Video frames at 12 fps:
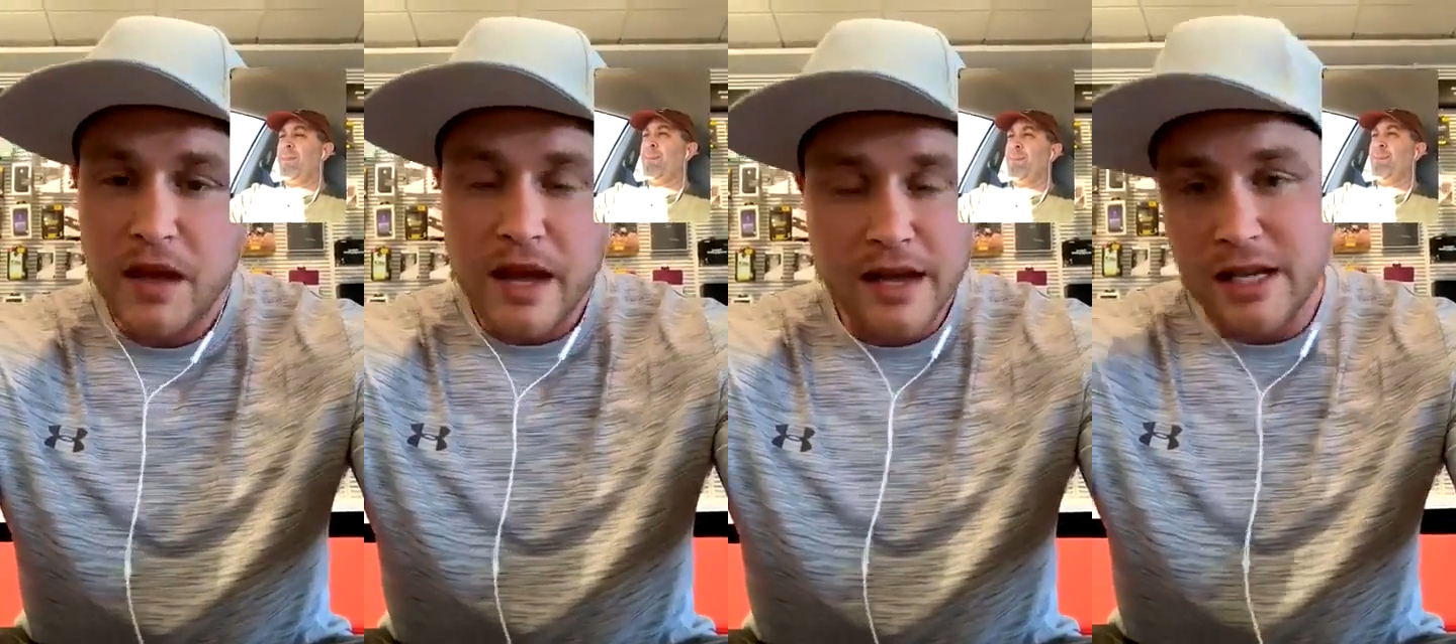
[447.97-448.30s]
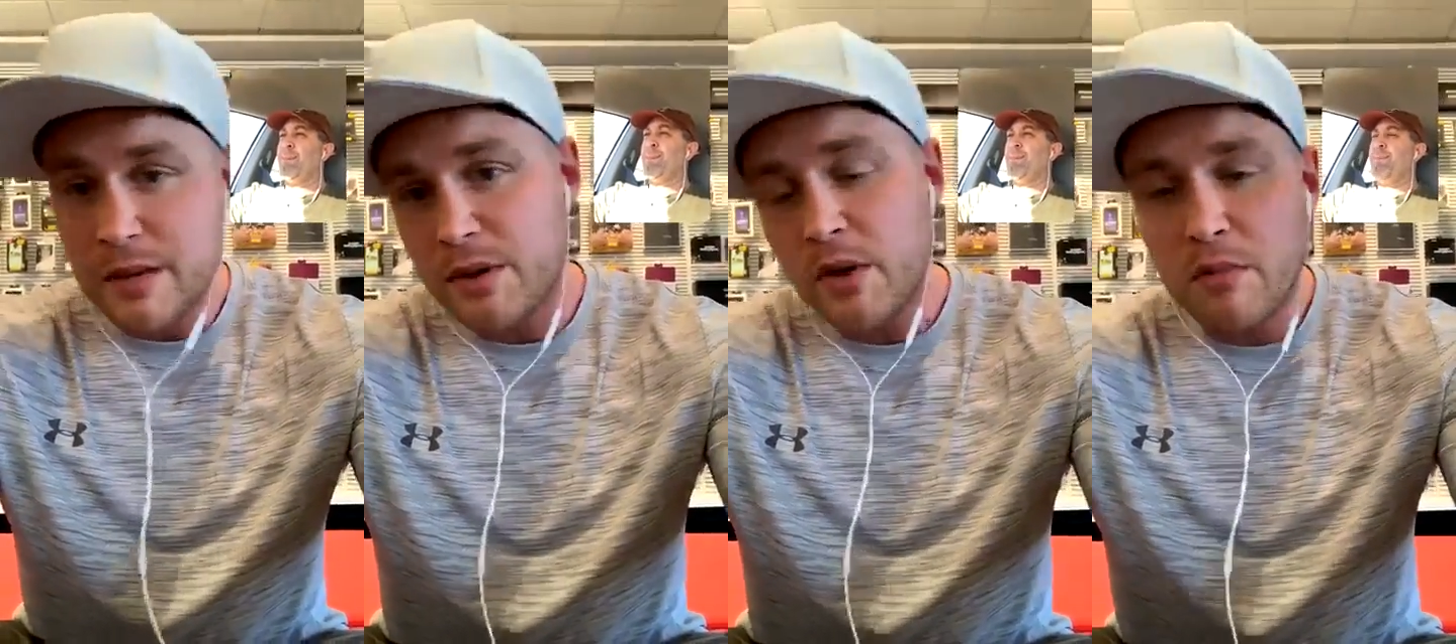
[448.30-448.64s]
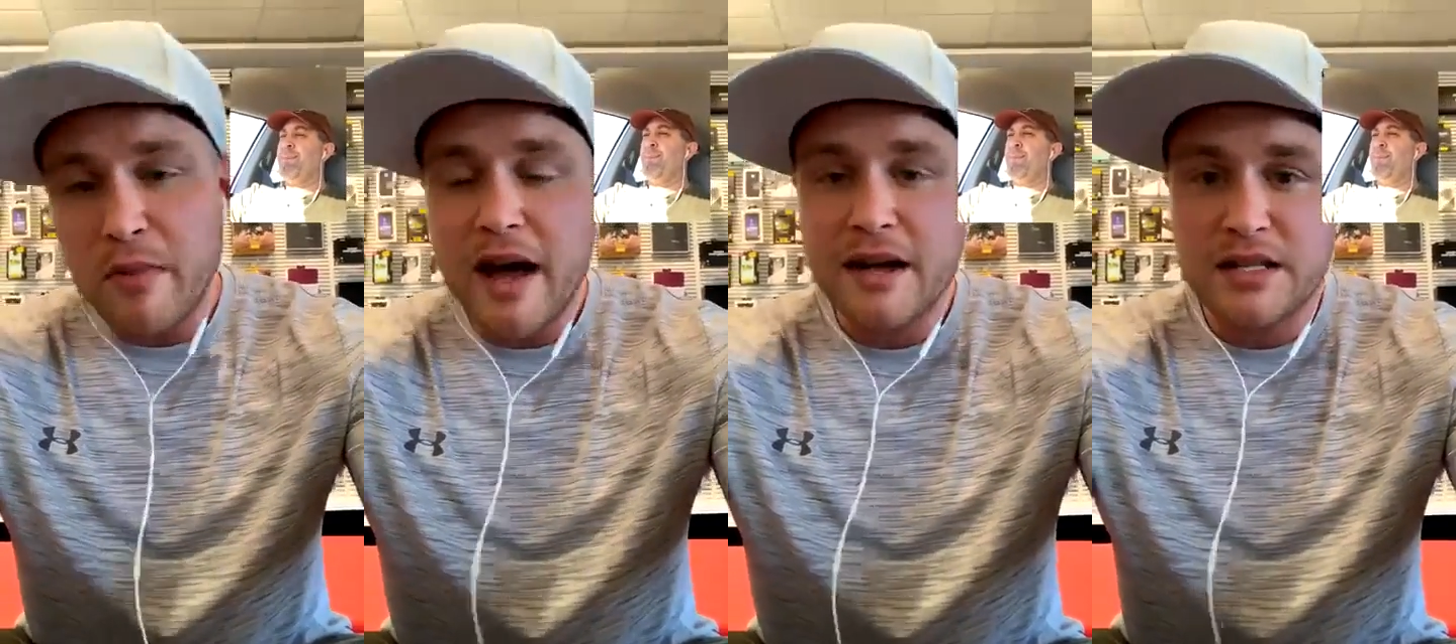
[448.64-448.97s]
I keep going
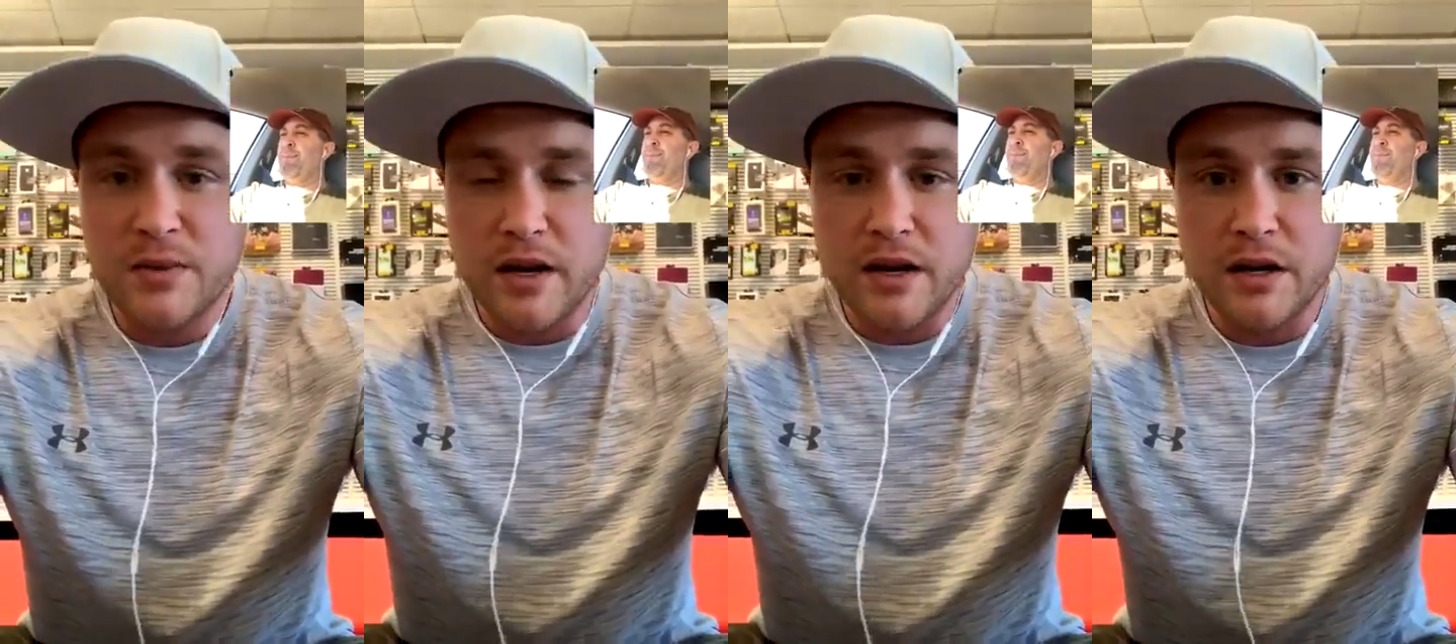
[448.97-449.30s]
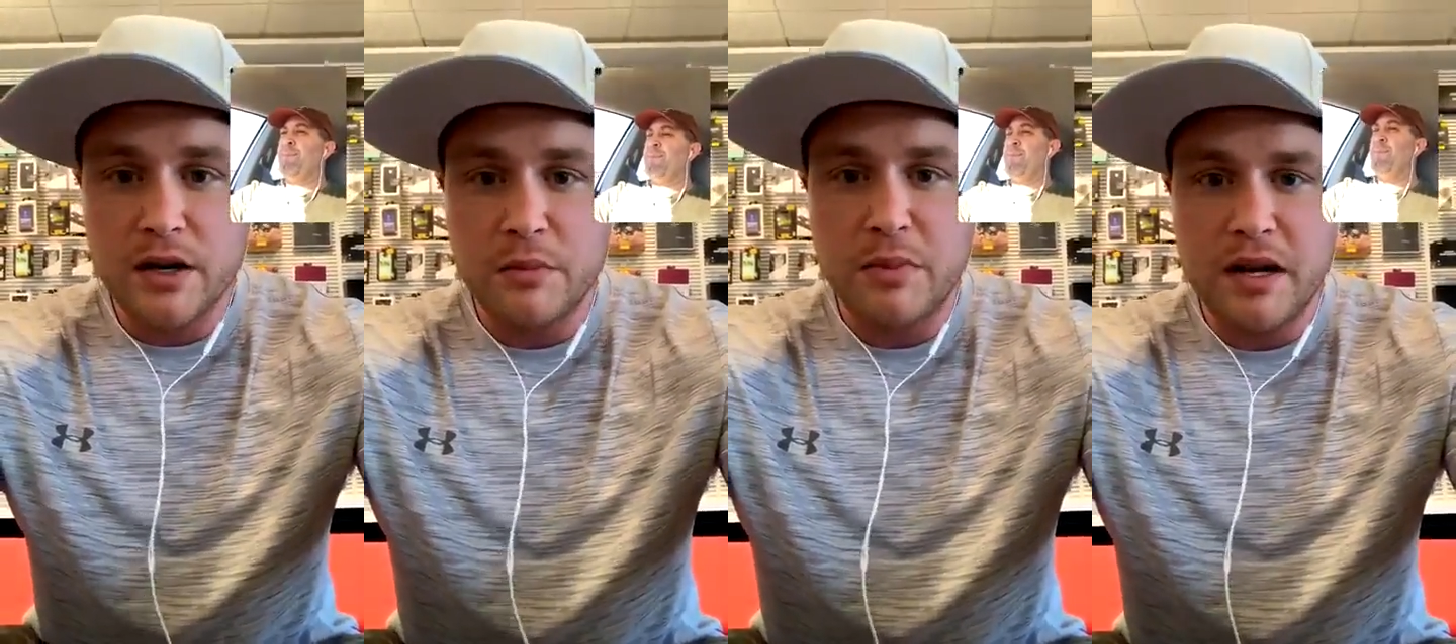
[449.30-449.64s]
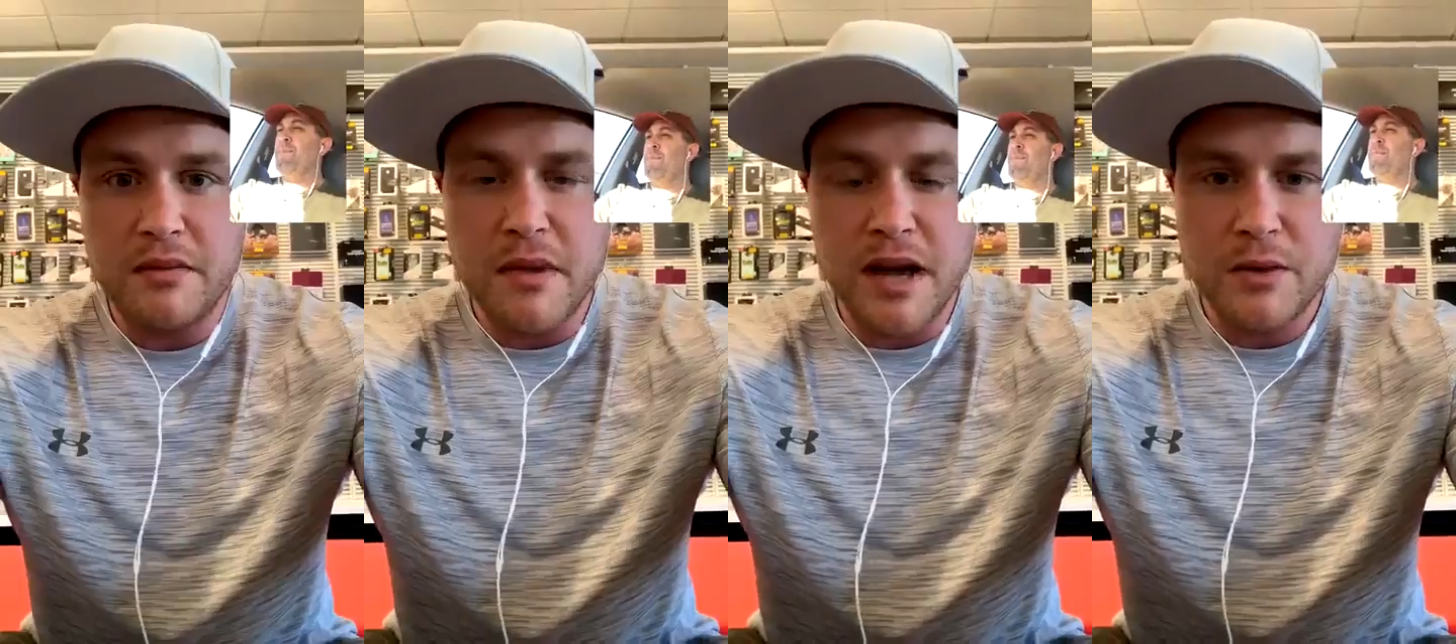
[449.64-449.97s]
back to when our good buddy
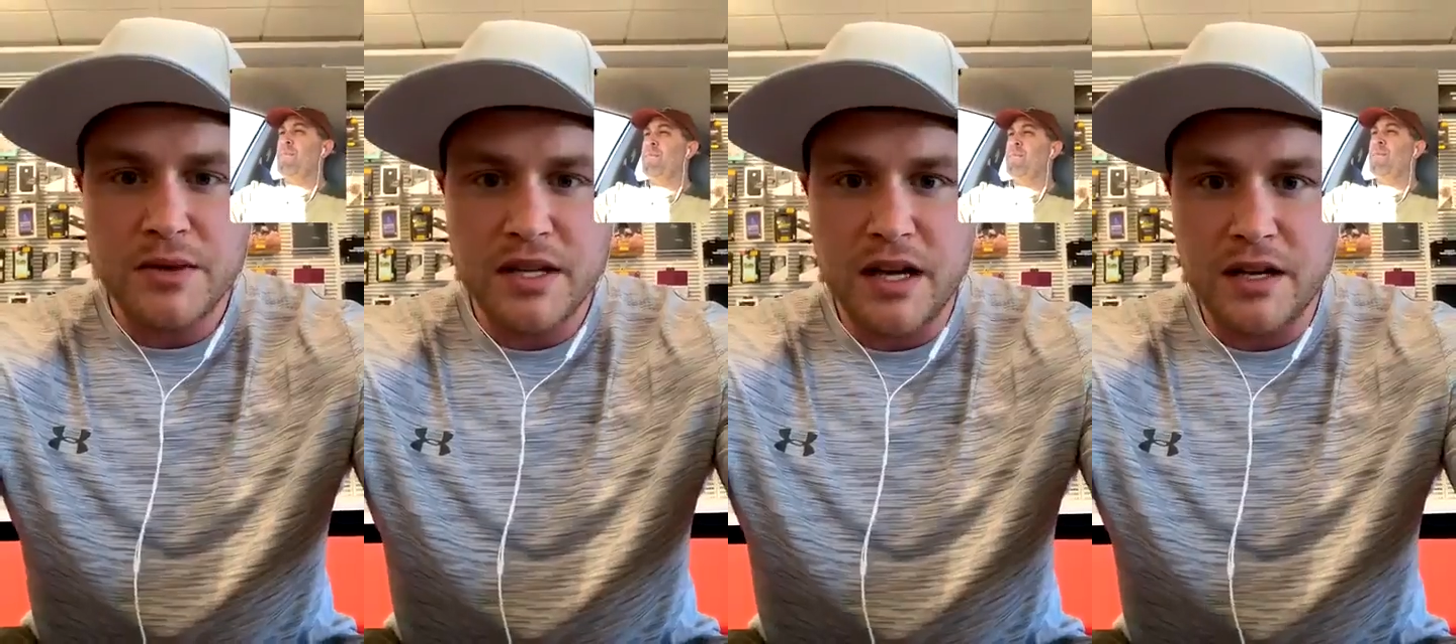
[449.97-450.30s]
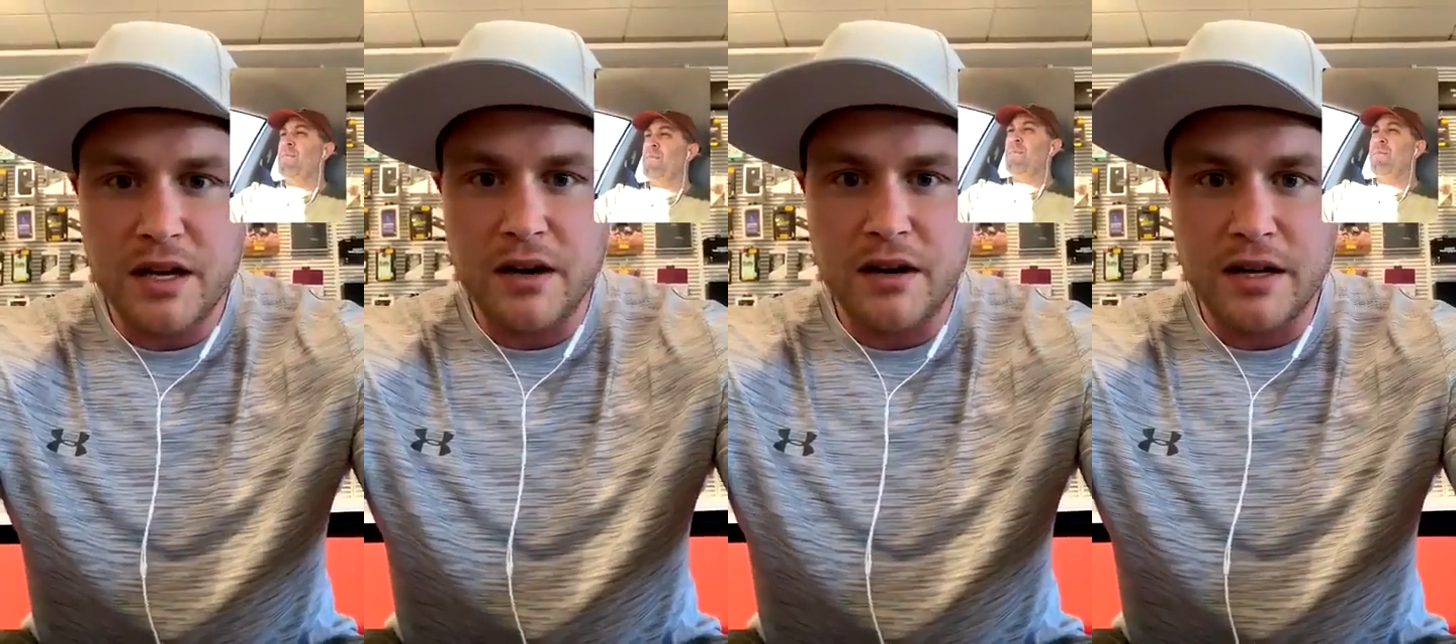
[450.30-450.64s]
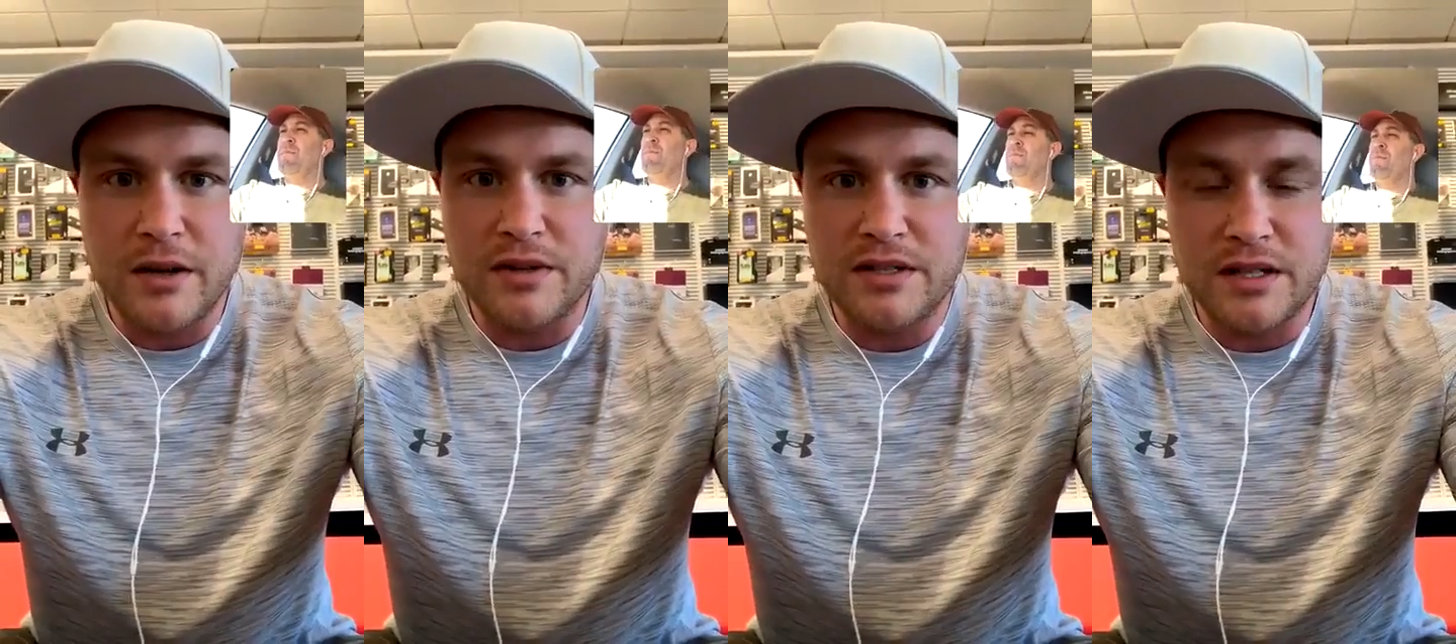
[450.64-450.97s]
Mike was on here, and
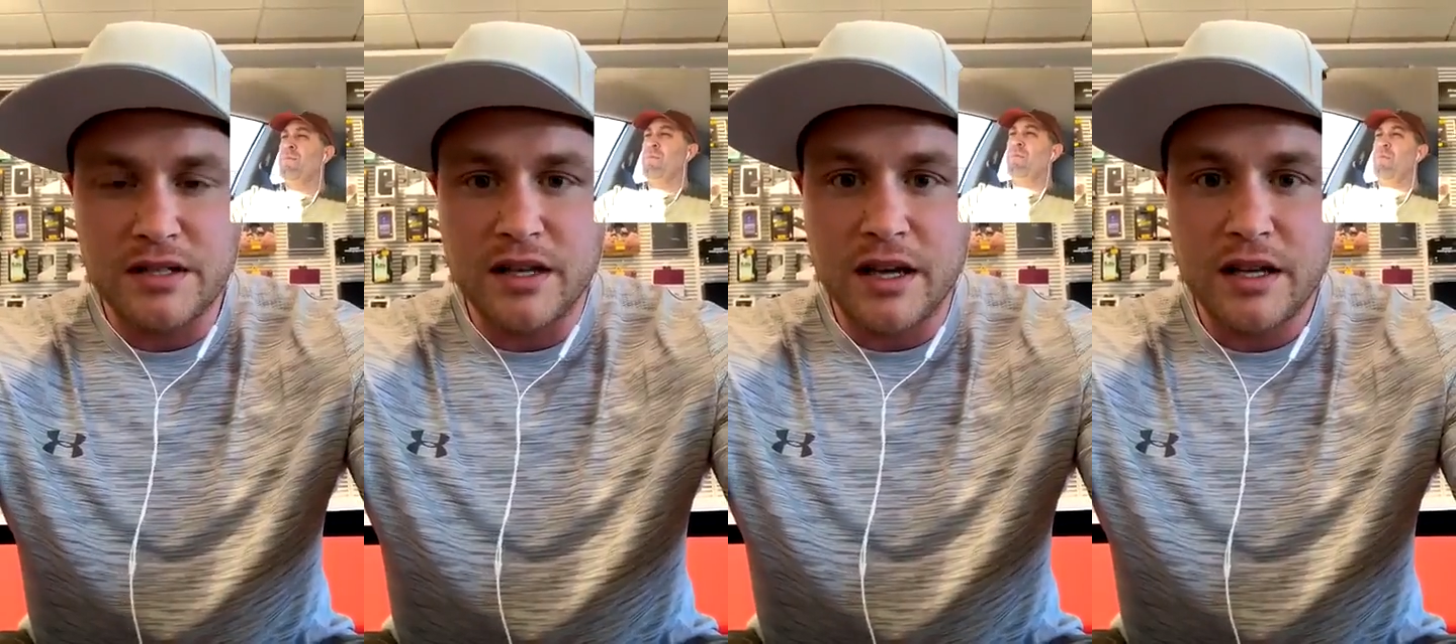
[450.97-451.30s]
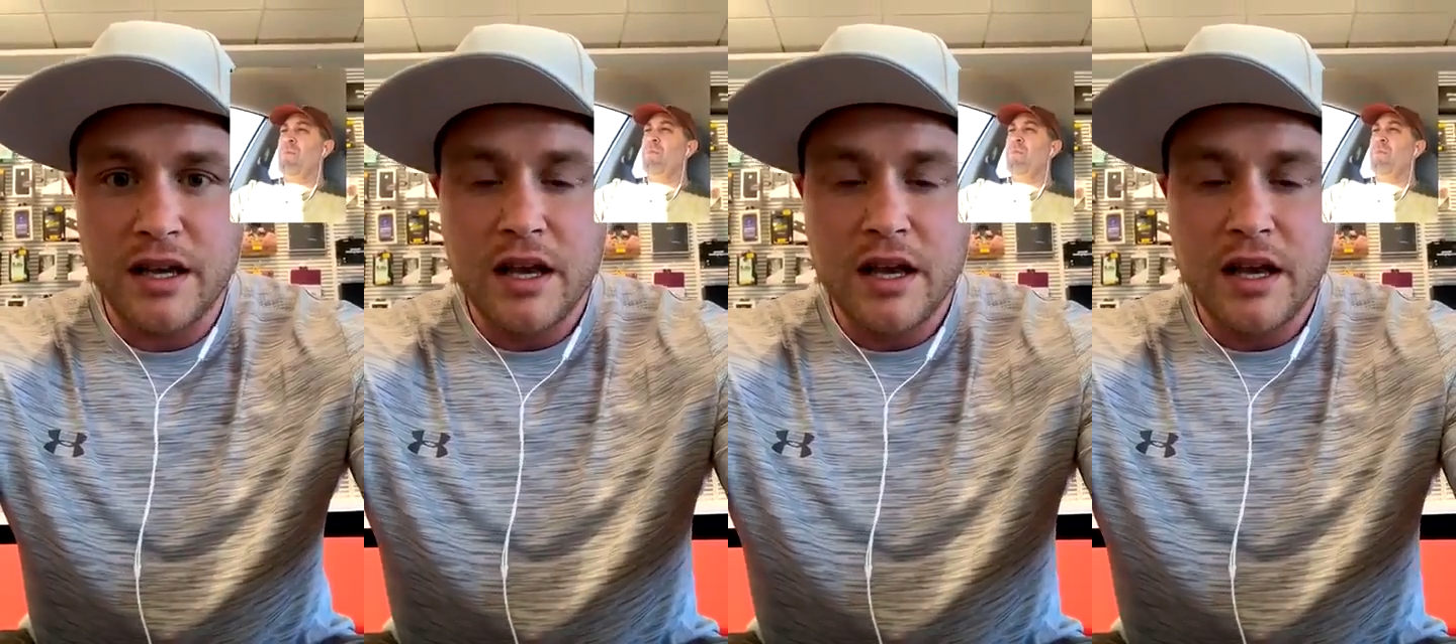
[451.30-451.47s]
he was just like,